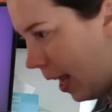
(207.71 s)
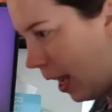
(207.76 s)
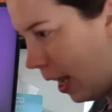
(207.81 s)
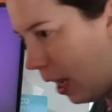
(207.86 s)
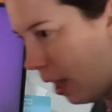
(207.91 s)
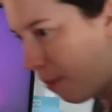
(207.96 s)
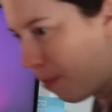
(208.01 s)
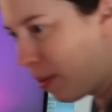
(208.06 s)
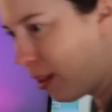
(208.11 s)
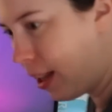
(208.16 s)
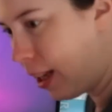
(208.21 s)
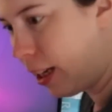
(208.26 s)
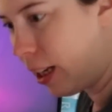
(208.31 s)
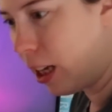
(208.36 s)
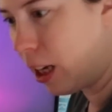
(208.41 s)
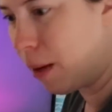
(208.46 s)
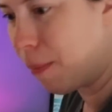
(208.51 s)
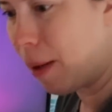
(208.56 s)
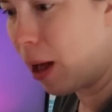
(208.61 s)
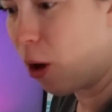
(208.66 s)
I am
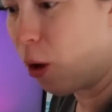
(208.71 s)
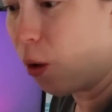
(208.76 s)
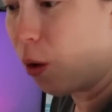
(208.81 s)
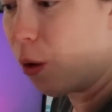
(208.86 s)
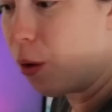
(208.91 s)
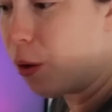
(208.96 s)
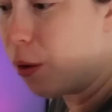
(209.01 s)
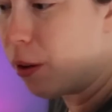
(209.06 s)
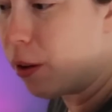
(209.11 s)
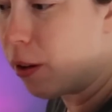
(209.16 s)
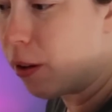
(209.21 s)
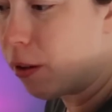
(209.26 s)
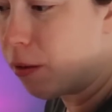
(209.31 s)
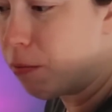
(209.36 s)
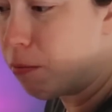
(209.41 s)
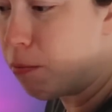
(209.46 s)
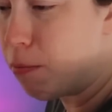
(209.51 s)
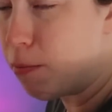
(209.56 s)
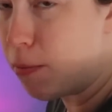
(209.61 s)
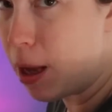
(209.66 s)
thinking about
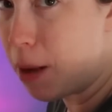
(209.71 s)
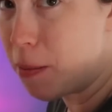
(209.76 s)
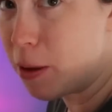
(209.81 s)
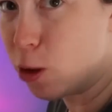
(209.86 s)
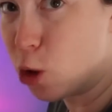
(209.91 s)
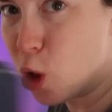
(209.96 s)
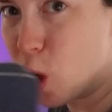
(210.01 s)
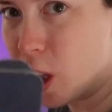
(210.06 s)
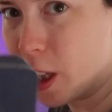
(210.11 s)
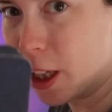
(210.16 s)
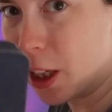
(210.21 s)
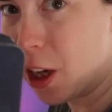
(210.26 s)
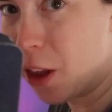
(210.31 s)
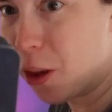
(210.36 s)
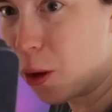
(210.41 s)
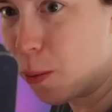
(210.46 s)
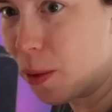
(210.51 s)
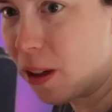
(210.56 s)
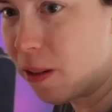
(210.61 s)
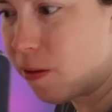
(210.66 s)
maybe drawing
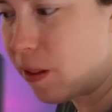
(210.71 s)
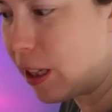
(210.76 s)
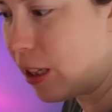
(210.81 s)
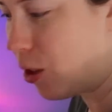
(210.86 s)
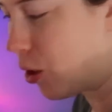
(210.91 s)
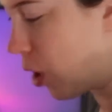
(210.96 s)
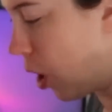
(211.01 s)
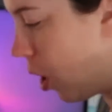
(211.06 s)
another one of these